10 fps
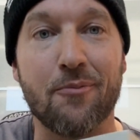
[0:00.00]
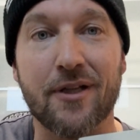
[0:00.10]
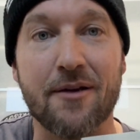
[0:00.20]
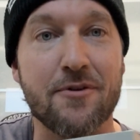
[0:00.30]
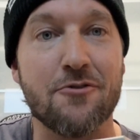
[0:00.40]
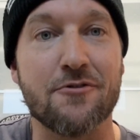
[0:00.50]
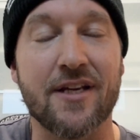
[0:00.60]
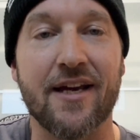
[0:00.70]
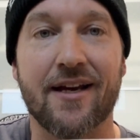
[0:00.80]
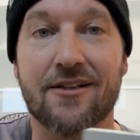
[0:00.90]
play
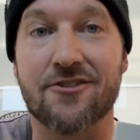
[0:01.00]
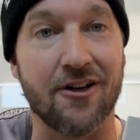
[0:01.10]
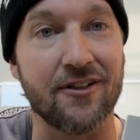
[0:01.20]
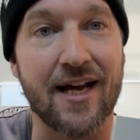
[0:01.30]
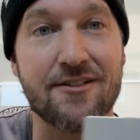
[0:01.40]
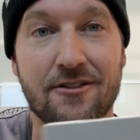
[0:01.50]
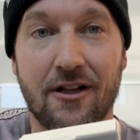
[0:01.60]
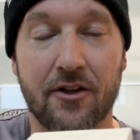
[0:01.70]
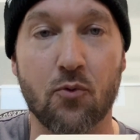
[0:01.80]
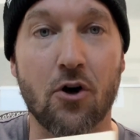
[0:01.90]
music, sunglasses
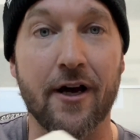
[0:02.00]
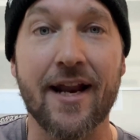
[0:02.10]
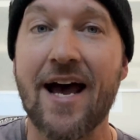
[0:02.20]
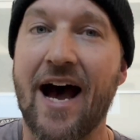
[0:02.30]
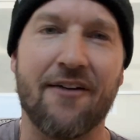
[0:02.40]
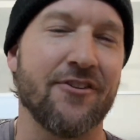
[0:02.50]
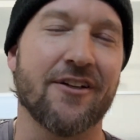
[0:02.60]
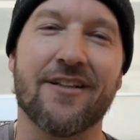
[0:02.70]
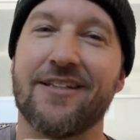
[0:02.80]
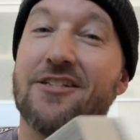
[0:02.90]
all in one. I've
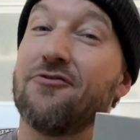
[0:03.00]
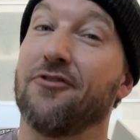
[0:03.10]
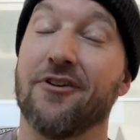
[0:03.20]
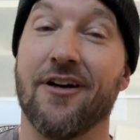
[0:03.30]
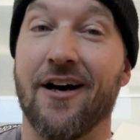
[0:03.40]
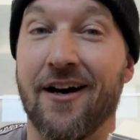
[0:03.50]
looked at these for